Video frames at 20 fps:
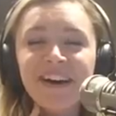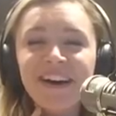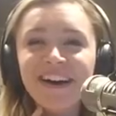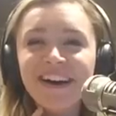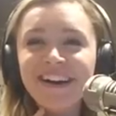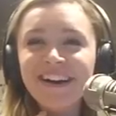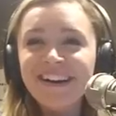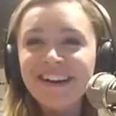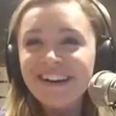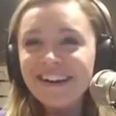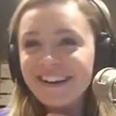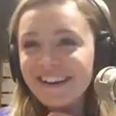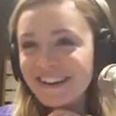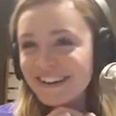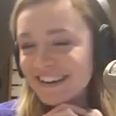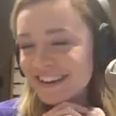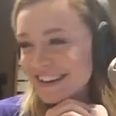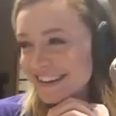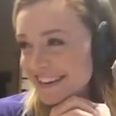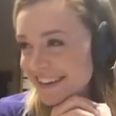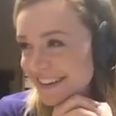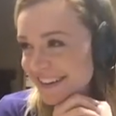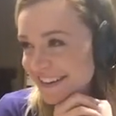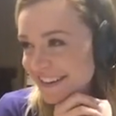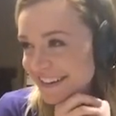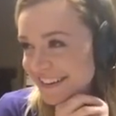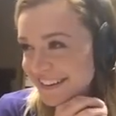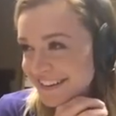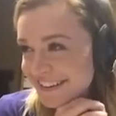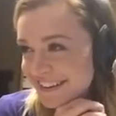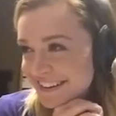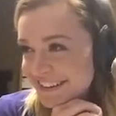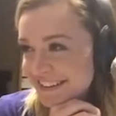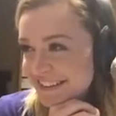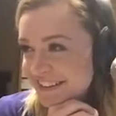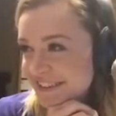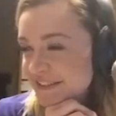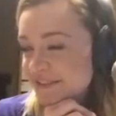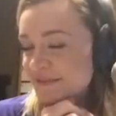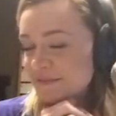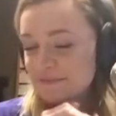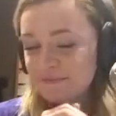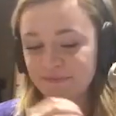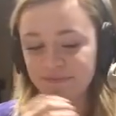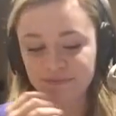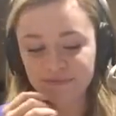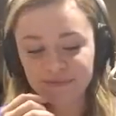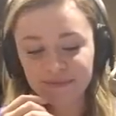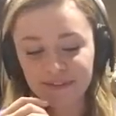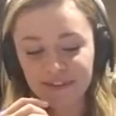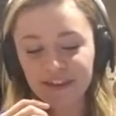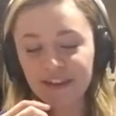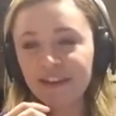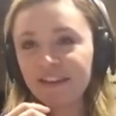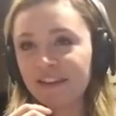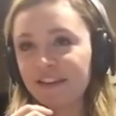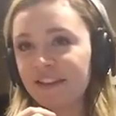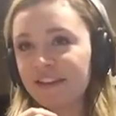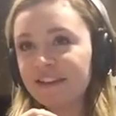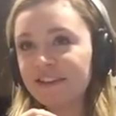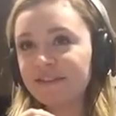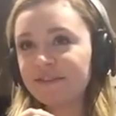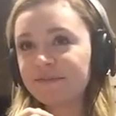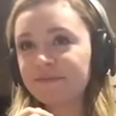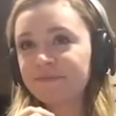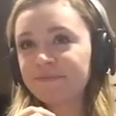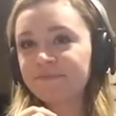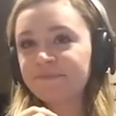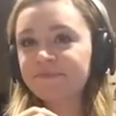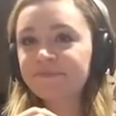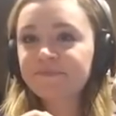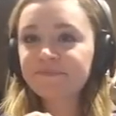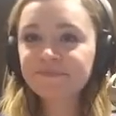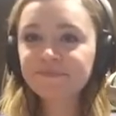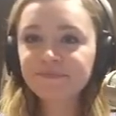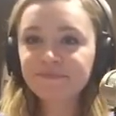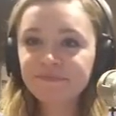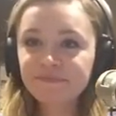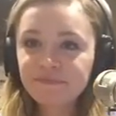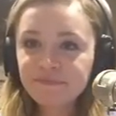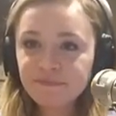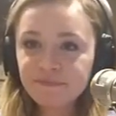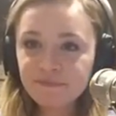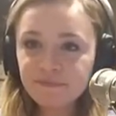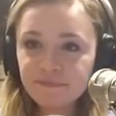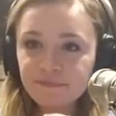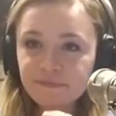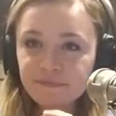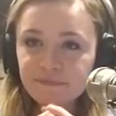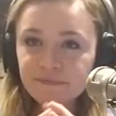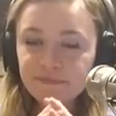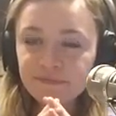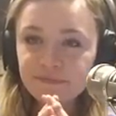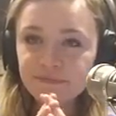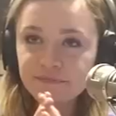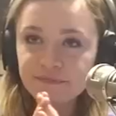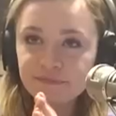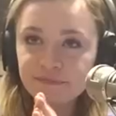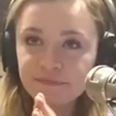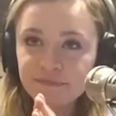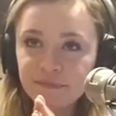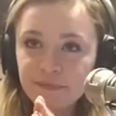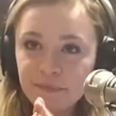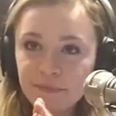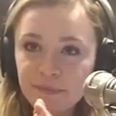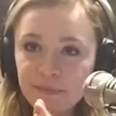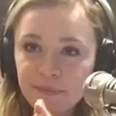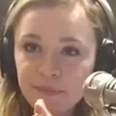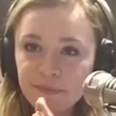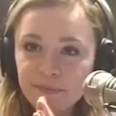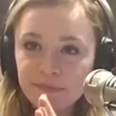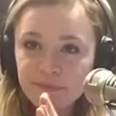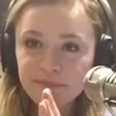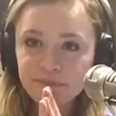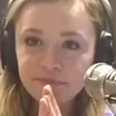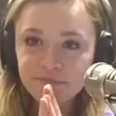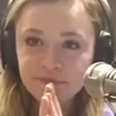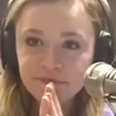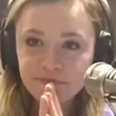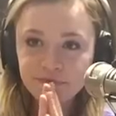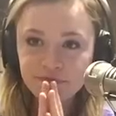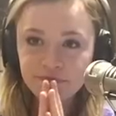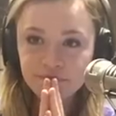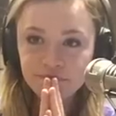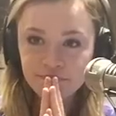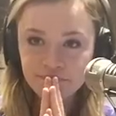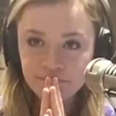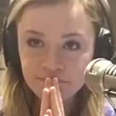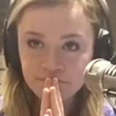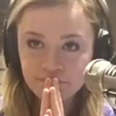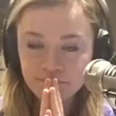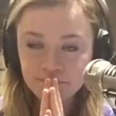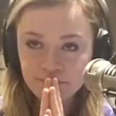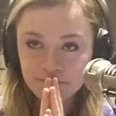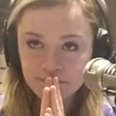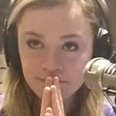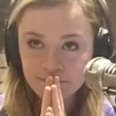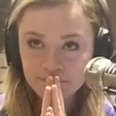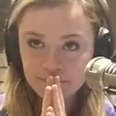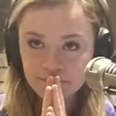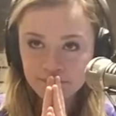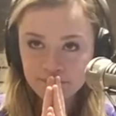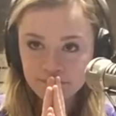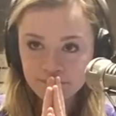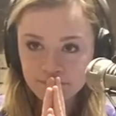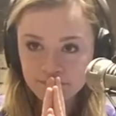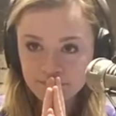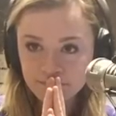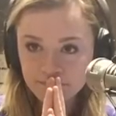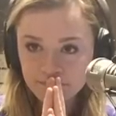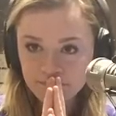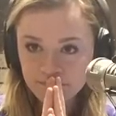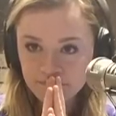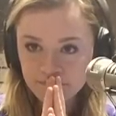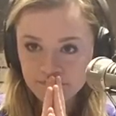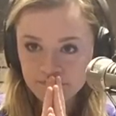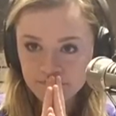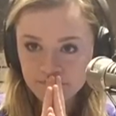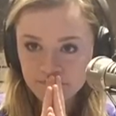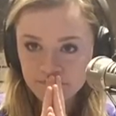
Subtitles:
No words are spoken by the person on screen.